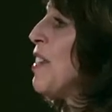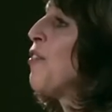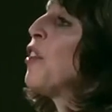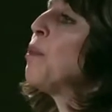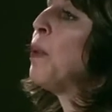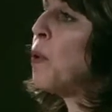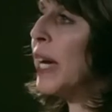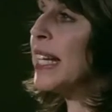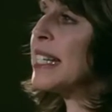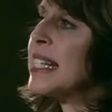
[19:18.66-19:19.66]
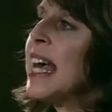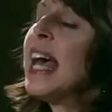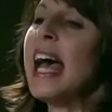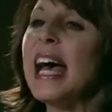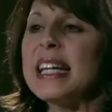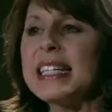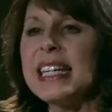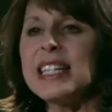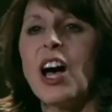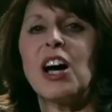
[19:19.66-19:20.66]
different points as
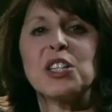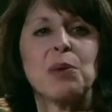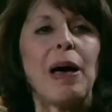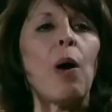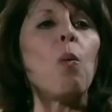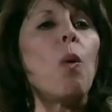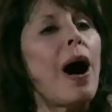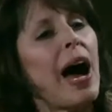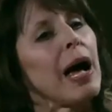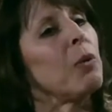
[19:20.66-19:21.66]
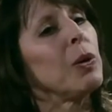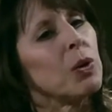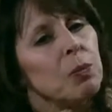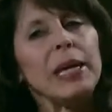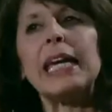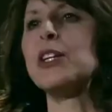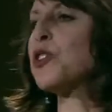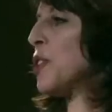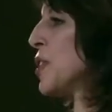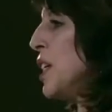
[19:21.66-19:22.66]
he talks about why we would be
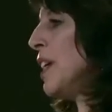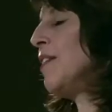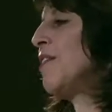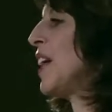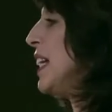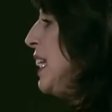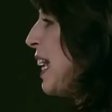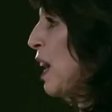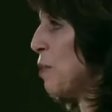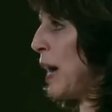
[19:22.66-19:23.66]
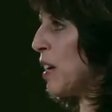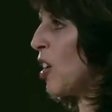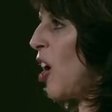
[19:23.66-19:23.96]
interested in finding out about a